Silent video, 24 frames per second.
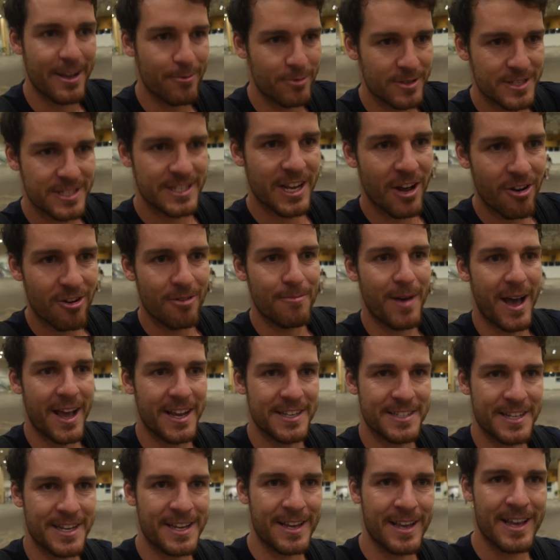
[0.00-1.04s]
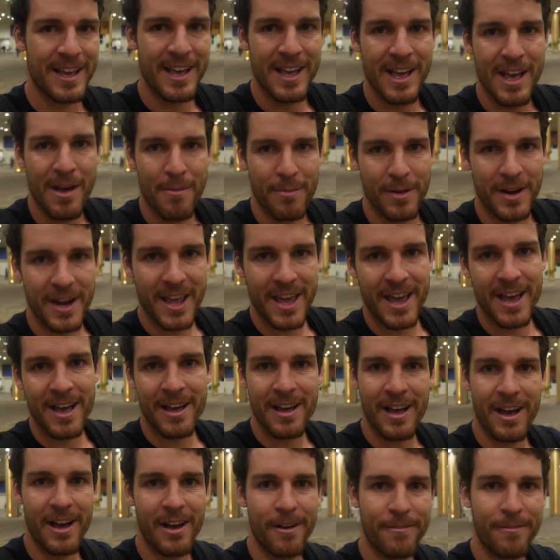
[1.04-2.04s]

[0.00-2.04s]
It was so amazing. But now